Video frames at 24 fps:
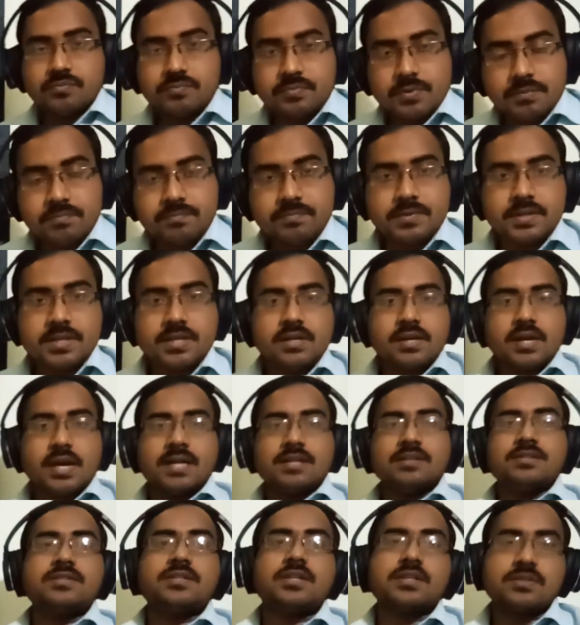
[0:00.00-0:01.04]
50
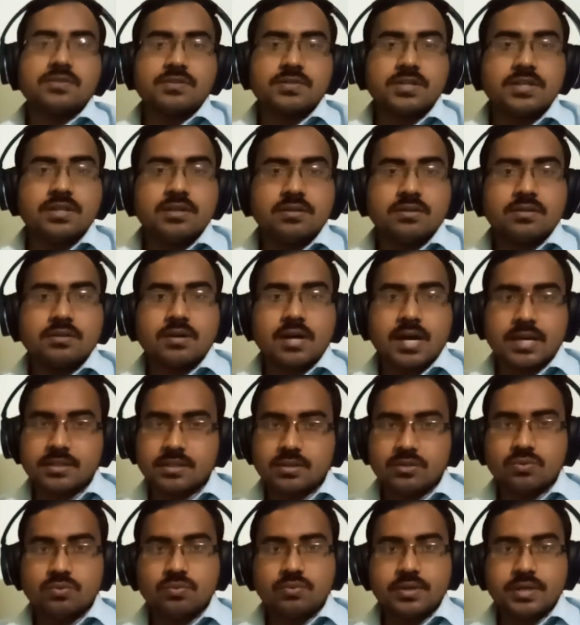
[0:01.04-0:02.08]
and 60 are
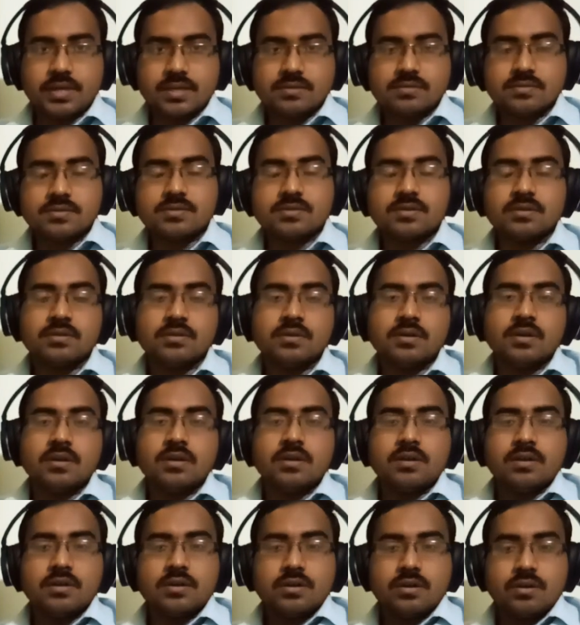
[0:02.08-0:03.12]
the two tens.
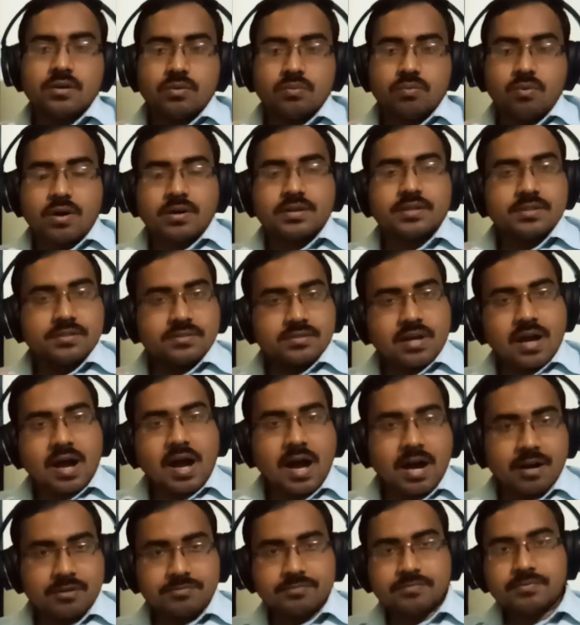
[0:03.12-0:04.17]
What is the
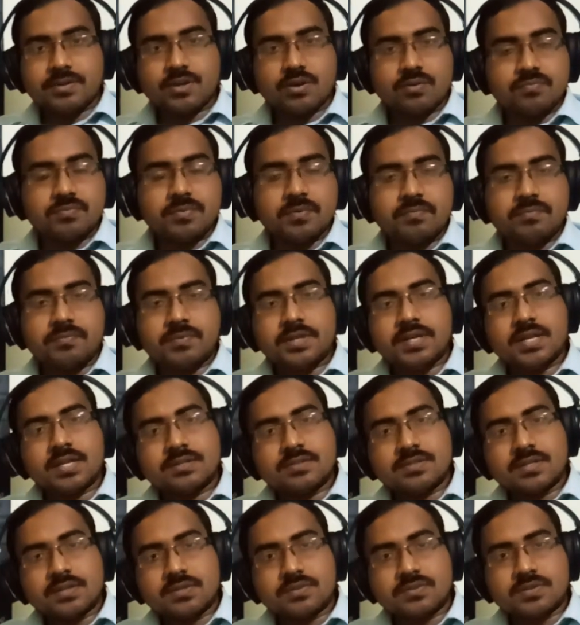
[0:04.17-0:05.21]
halfway of 50
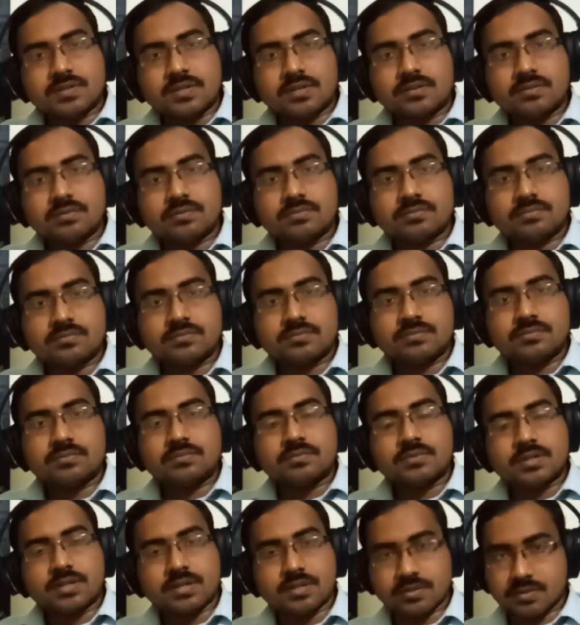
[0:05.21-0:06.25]
and 60?
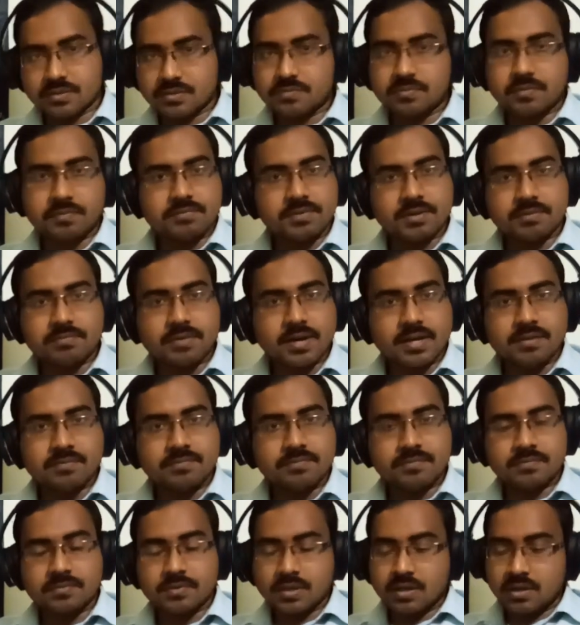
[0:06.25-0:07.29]
It is 55.
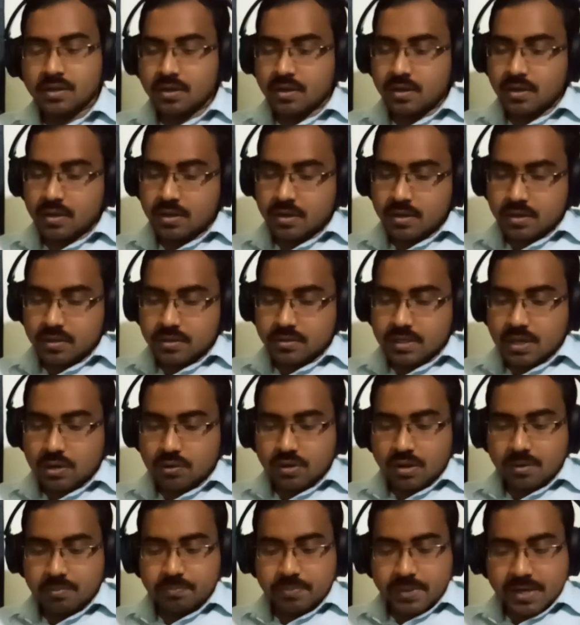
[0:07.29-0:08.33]
Now
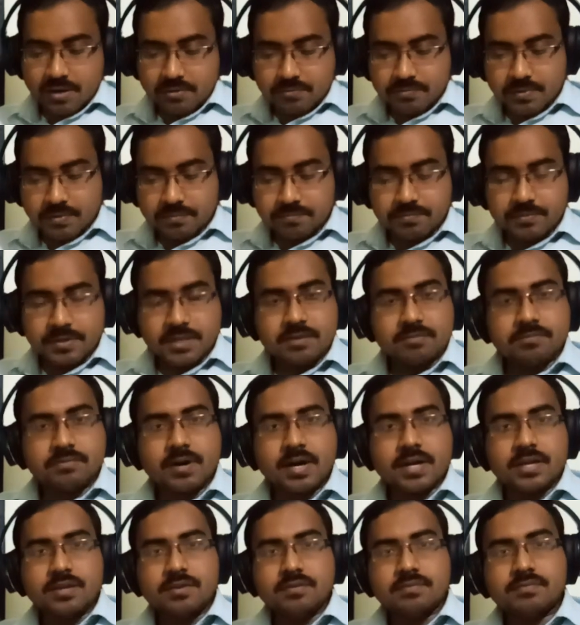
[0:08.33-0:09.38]
compare
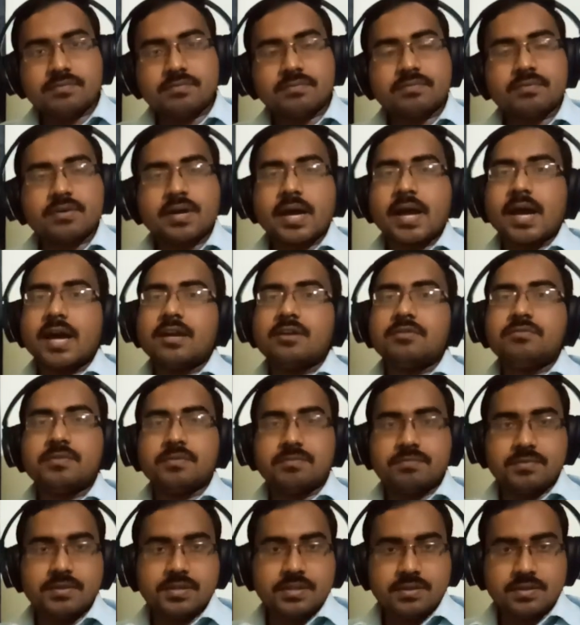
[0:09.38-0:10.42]
55 and
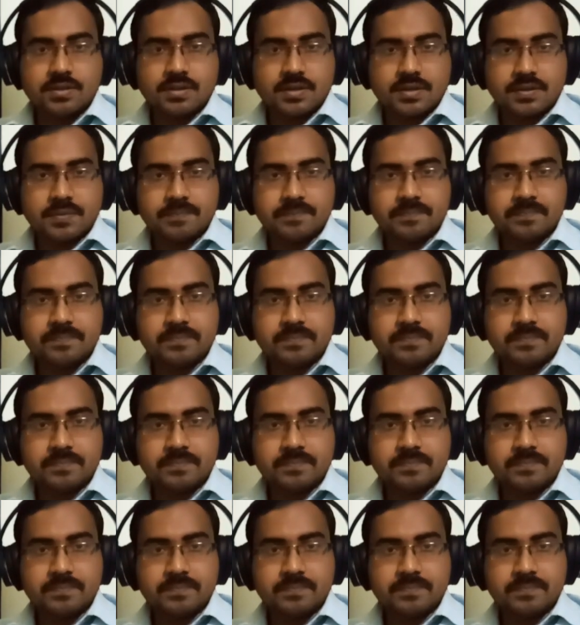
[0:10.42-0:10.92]
53.